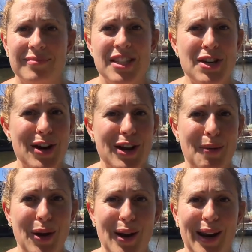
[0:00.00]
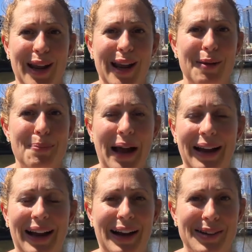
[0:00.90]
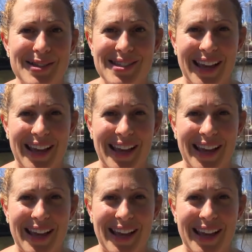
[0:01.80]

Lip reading: start a community, buy a house,